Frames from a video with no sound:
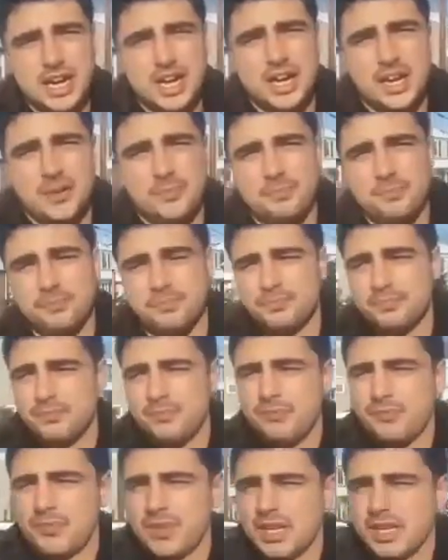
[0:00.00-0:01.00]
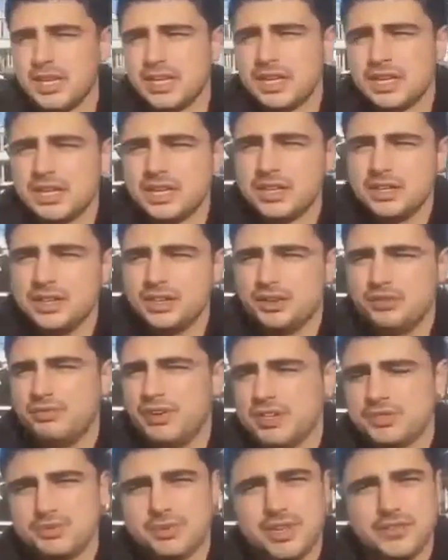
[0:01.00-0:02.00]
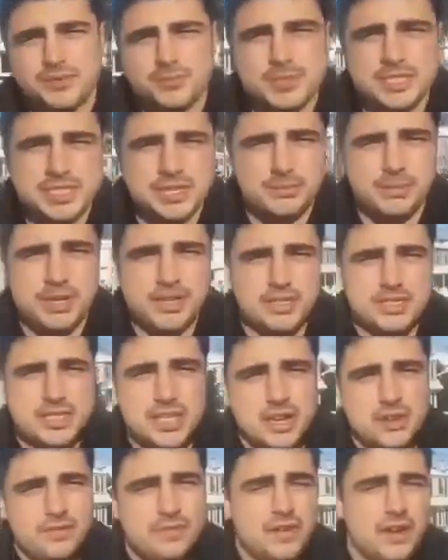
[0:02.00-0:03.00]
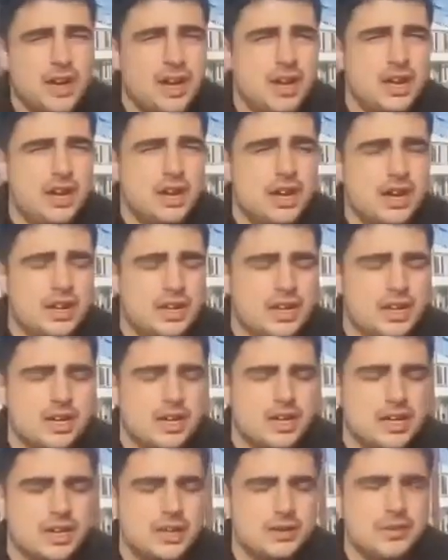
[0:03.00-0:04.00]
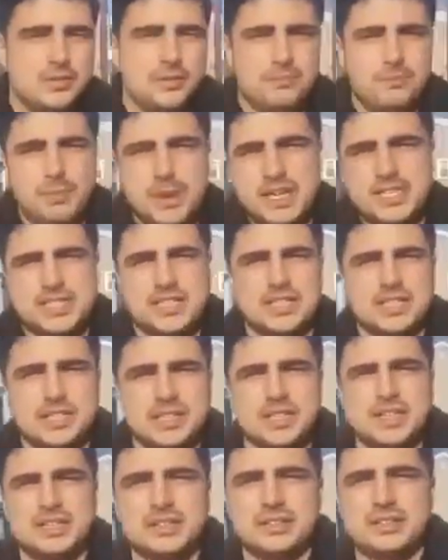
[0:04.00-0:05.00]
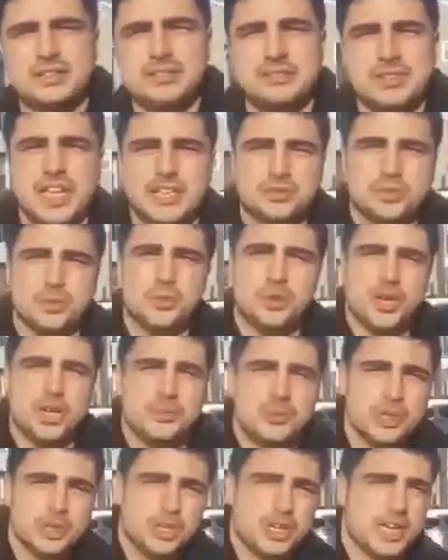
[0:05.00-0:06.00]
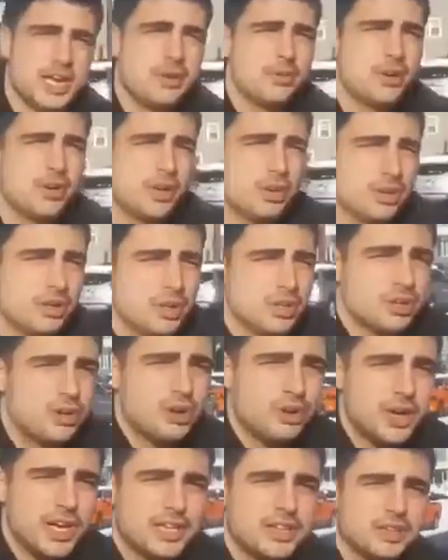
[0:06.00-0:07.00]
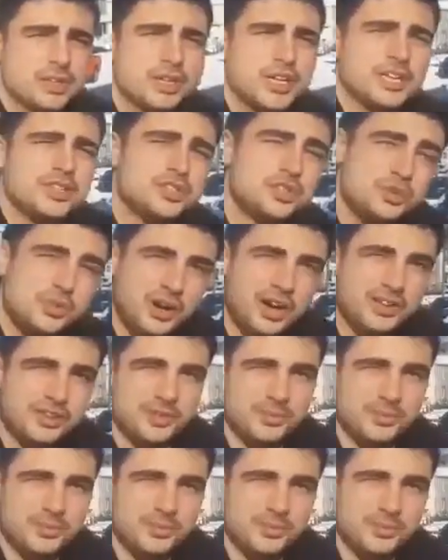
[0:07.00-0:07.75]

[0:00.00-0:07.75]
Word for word: Um, you know, rents would have to be set by yourself. Uh, basically, that's what we're going to be looking at. We're going to go, go ahead and look at two